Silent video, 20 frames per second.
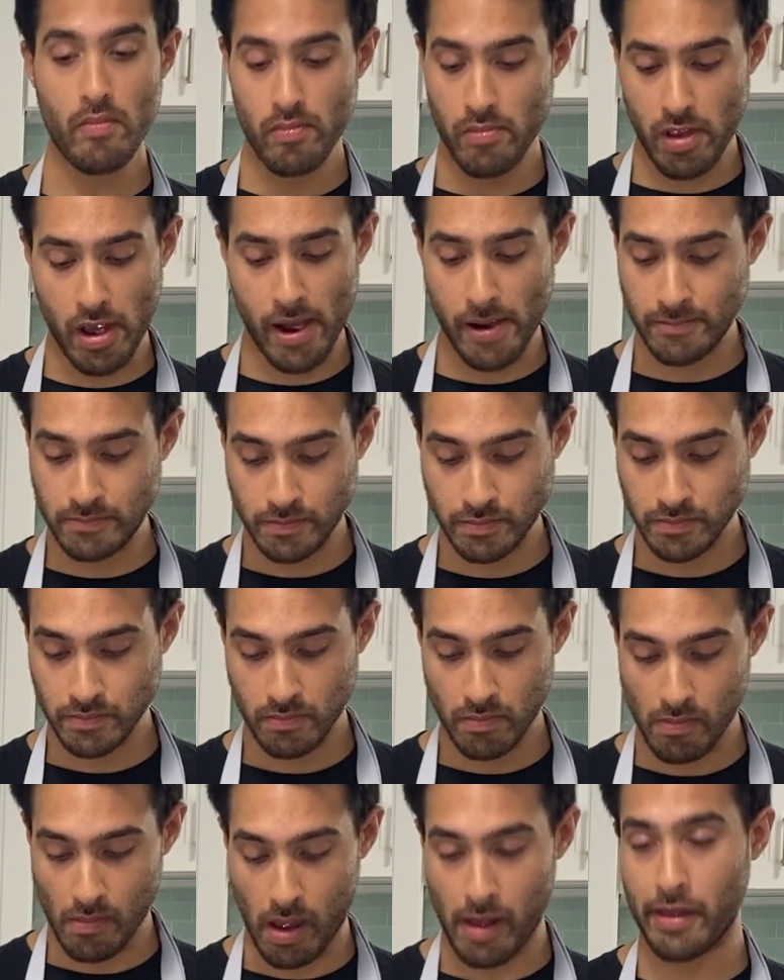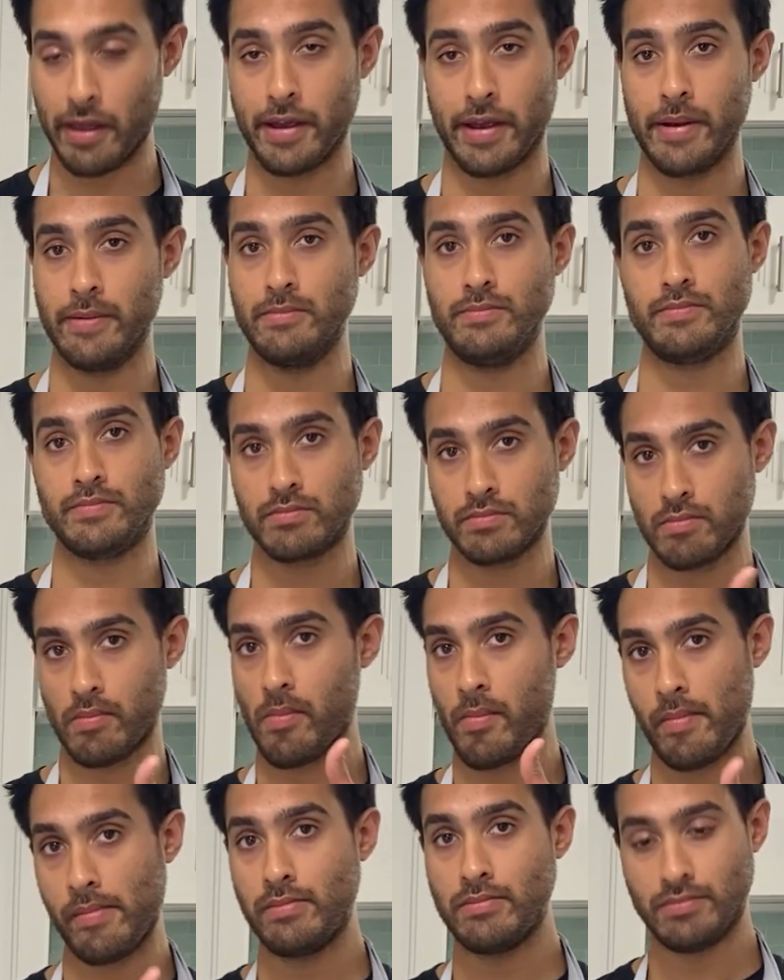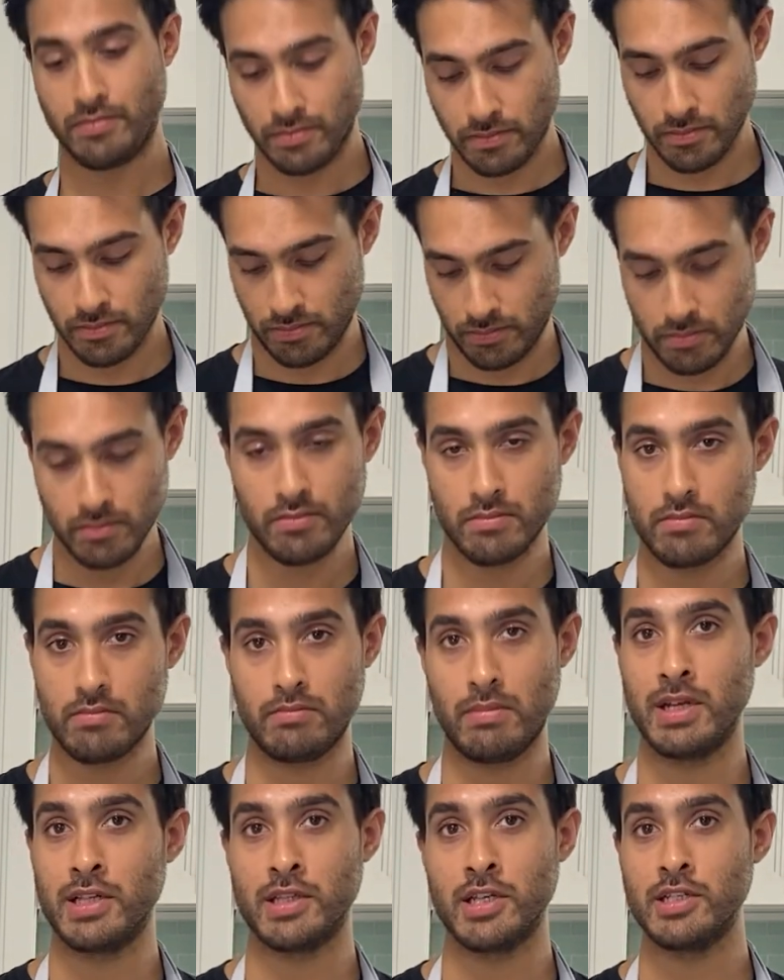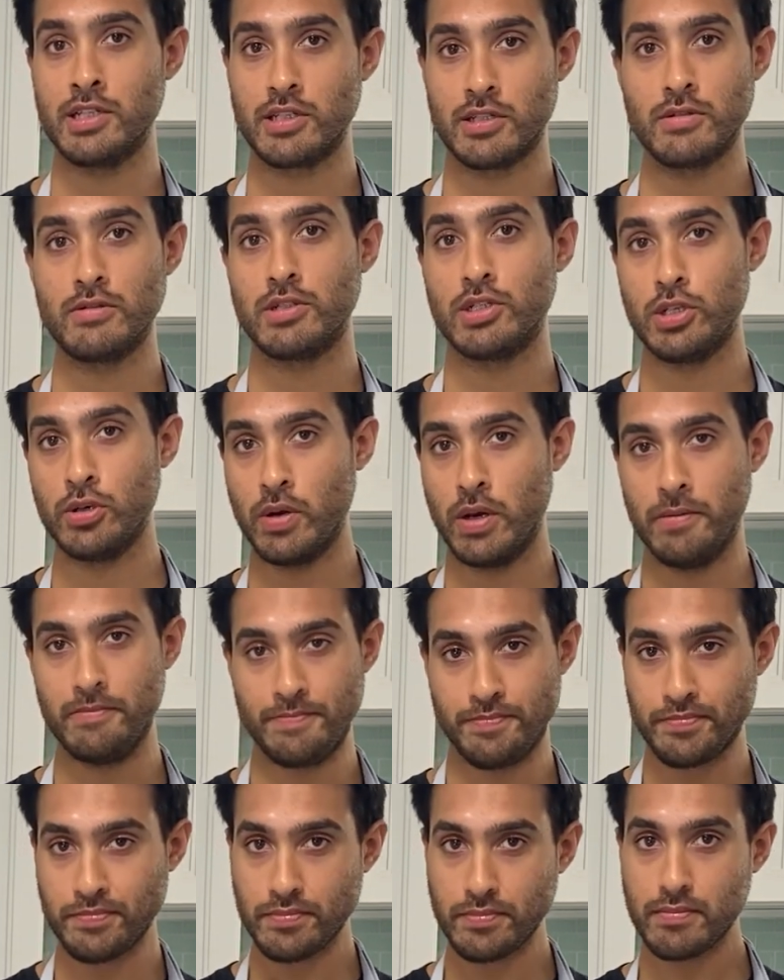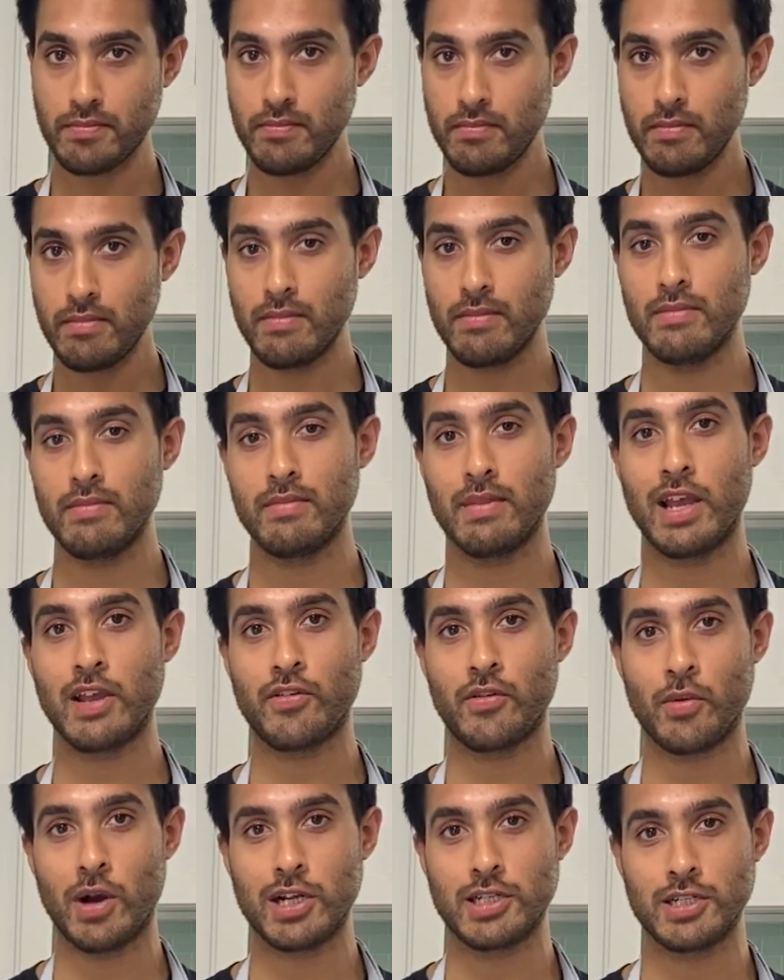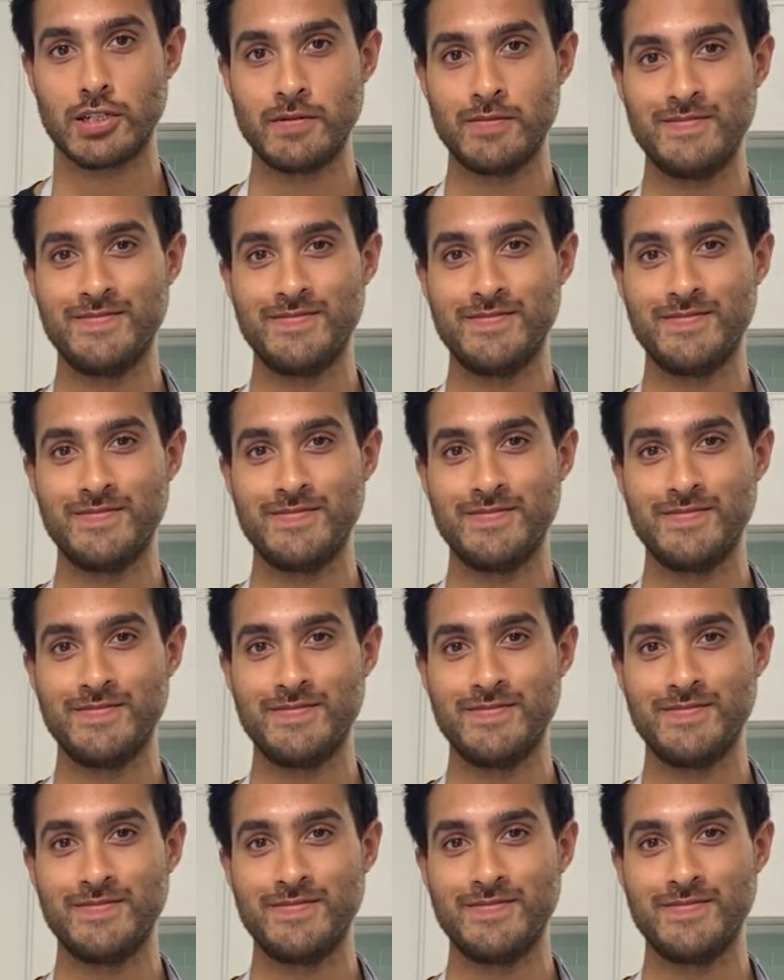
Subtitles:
Yeah, I like it. Make this. Do it. Thanks for watching.